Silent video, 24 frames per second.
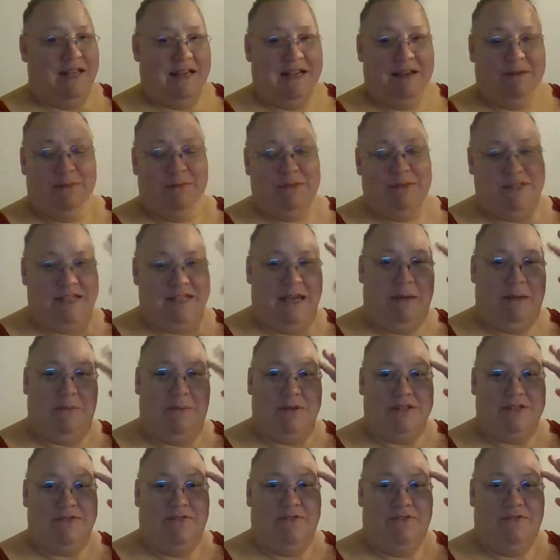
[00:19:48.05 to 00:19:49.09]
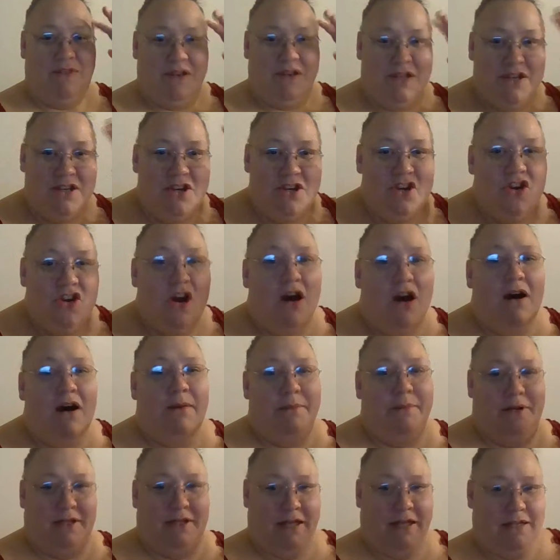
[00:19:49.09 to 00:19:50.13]
It was
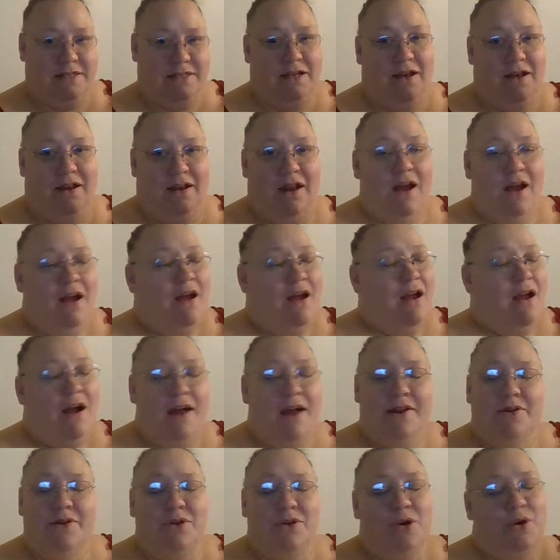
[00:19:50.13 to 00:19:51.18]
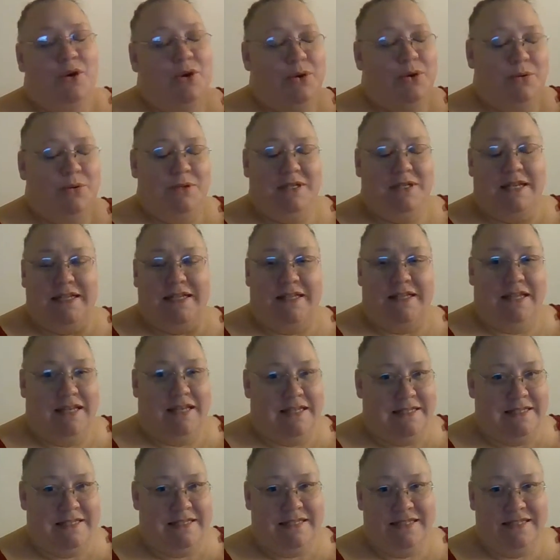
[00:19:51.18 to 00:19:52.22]
phenomenally done. I don't know who did
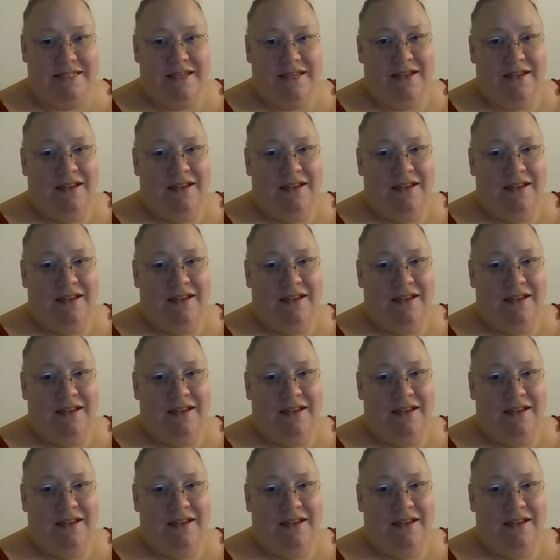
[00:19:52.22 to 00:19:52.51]
this